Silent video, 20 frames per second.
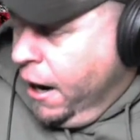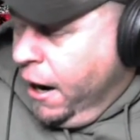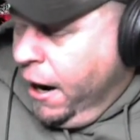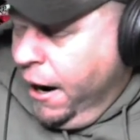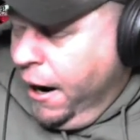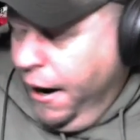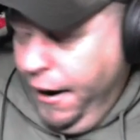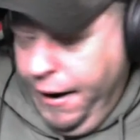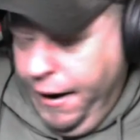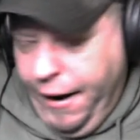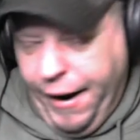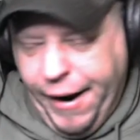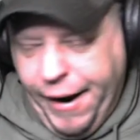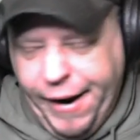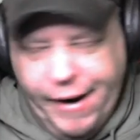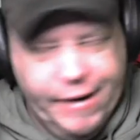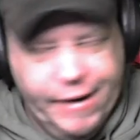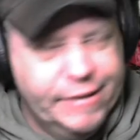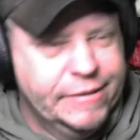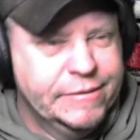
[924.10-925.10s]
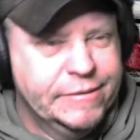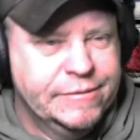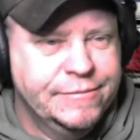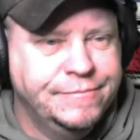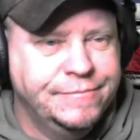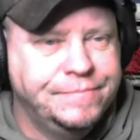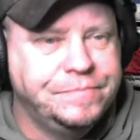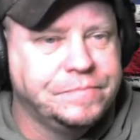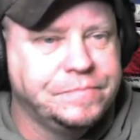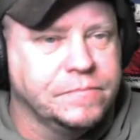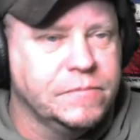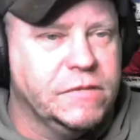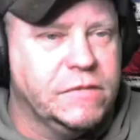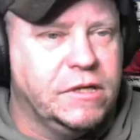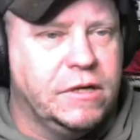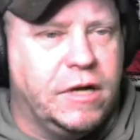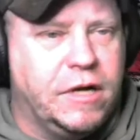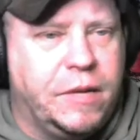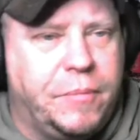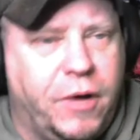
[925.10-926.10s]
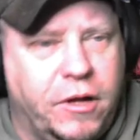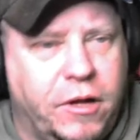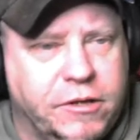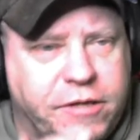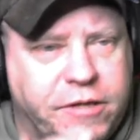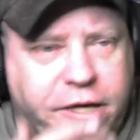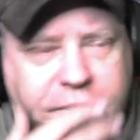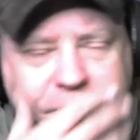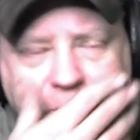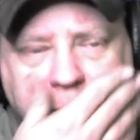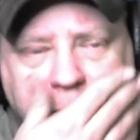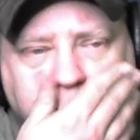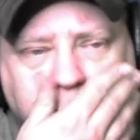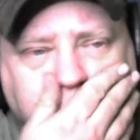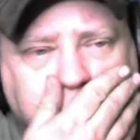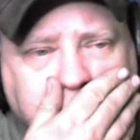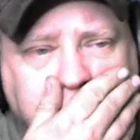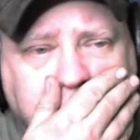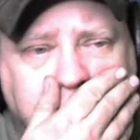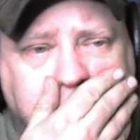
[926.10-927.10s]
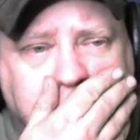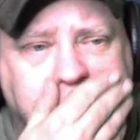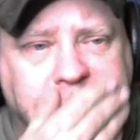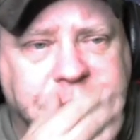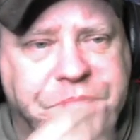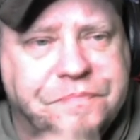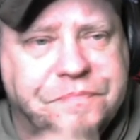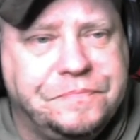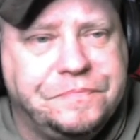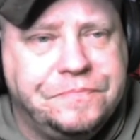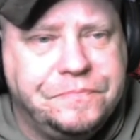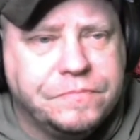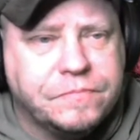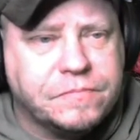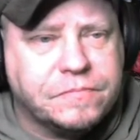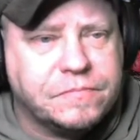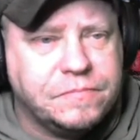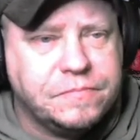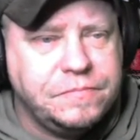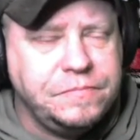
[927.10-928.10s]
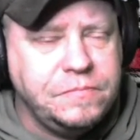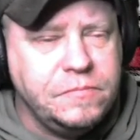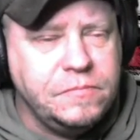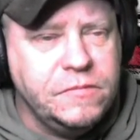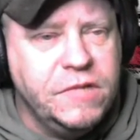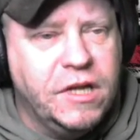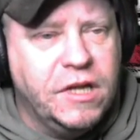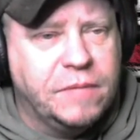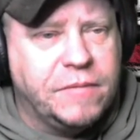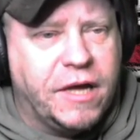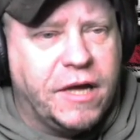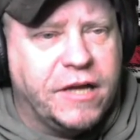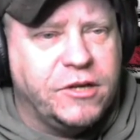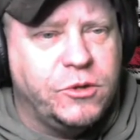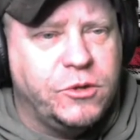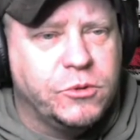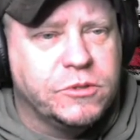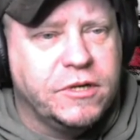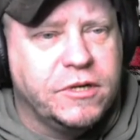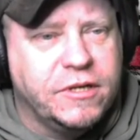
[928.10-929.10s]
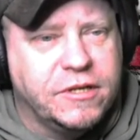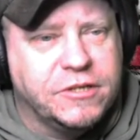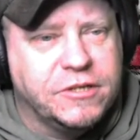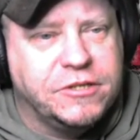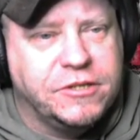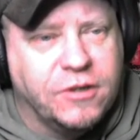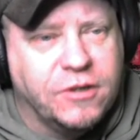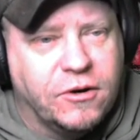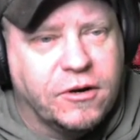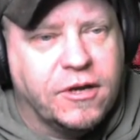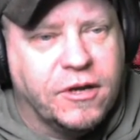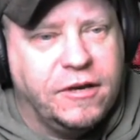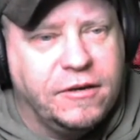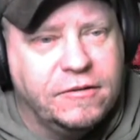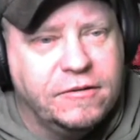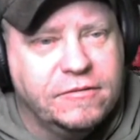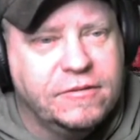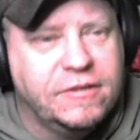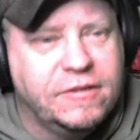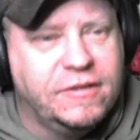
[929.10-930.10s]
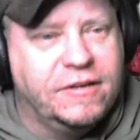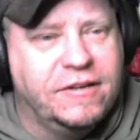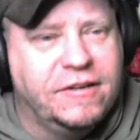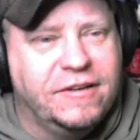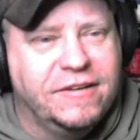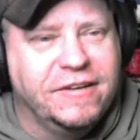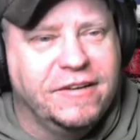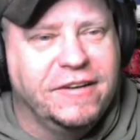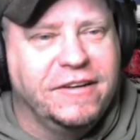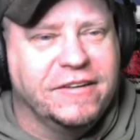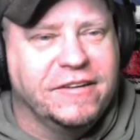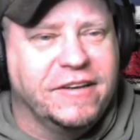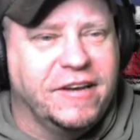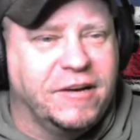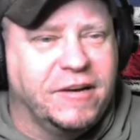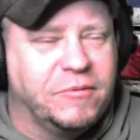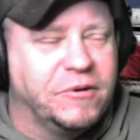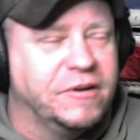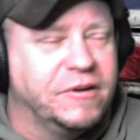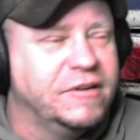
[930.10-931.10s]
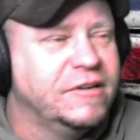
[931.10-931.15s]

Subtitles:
I apologize. I'm not usually this yawny on camera.